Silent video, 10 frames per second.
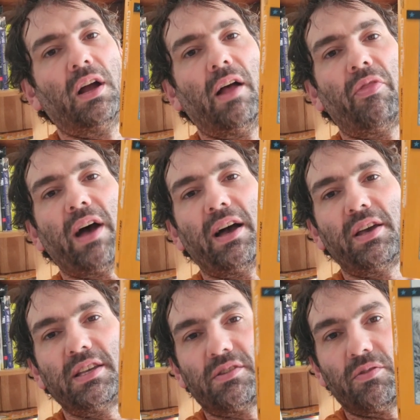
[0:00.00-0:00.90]
And
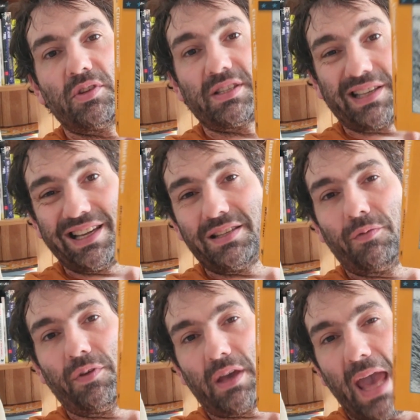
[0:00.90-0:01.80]
that is the
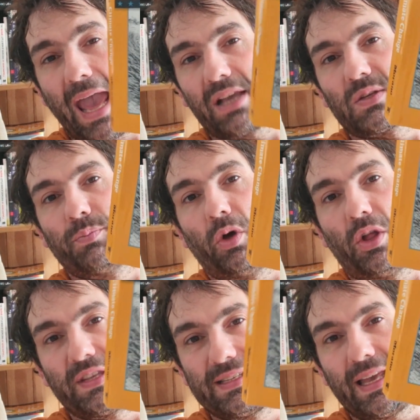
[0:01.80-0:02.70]
scientific
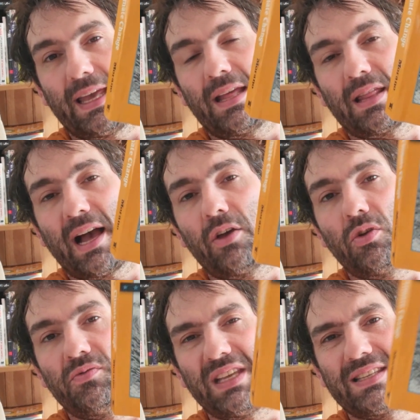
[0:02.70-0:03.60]
experts saying that,
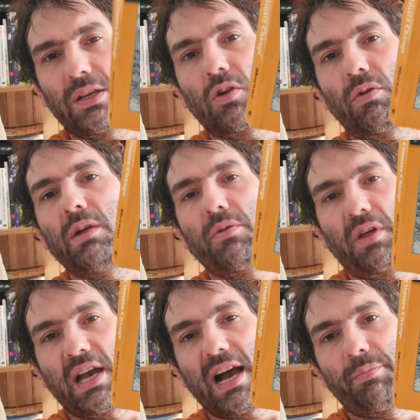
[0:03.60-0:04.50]
who disagree with
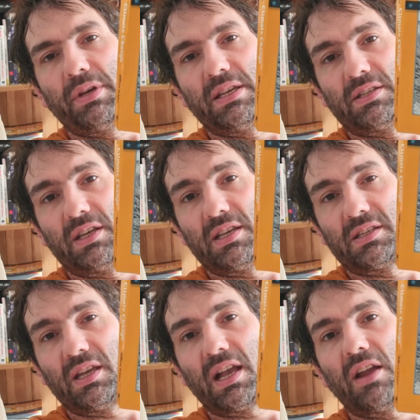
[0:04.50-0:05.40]
the
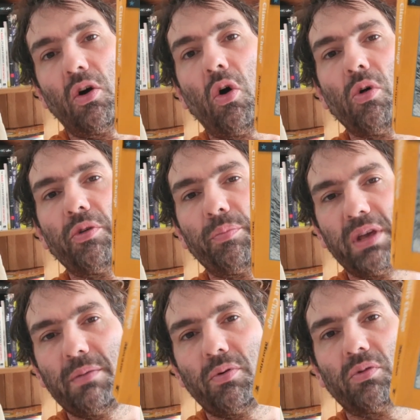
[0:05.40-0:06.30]
IPCC and all the
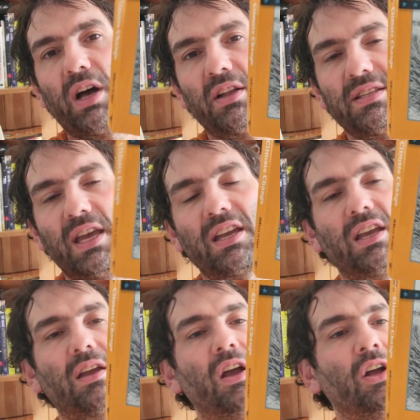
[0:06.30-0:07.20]
people that are
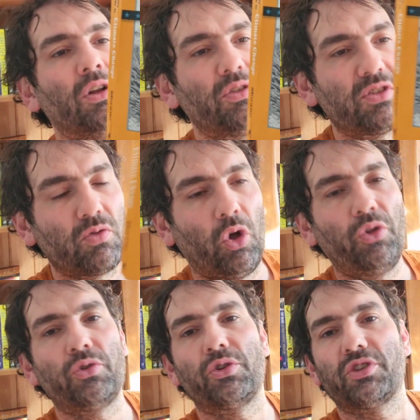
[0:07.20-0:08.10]
taking
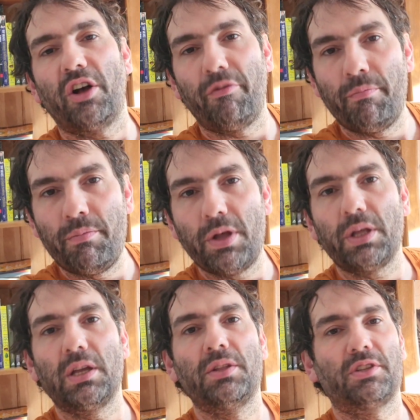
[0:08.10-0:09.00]
hundreds of
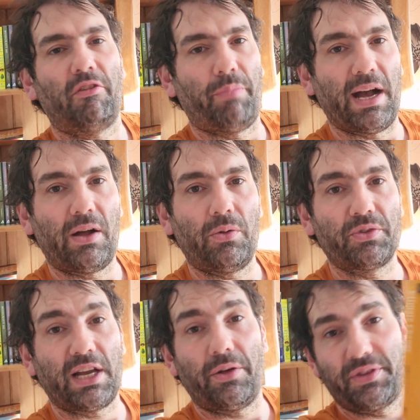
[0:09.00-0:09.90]
millions of
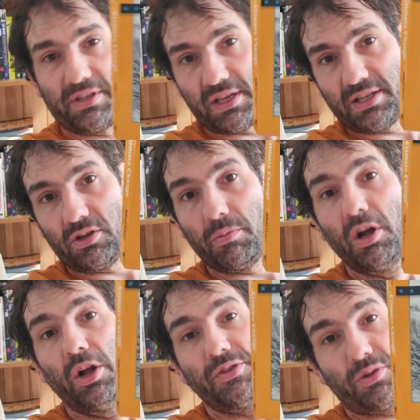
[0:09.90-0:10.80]
pounds out of the
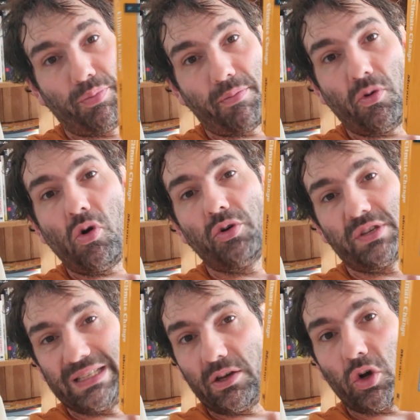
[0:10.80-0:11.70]
system to
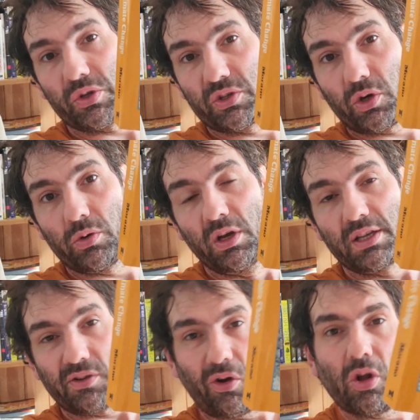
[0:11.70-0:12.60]
promote CO2.
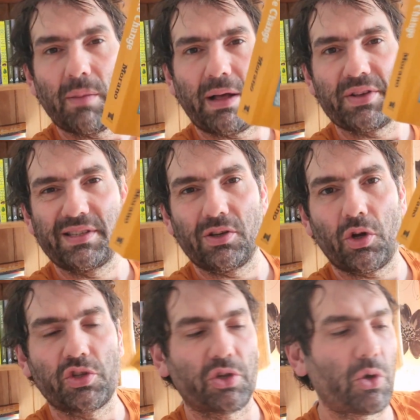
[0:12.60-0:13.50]
It's all about
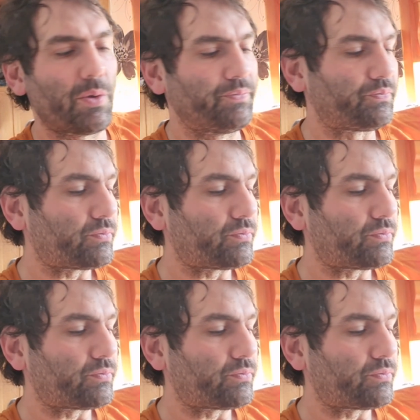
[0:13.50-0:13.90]
CO2.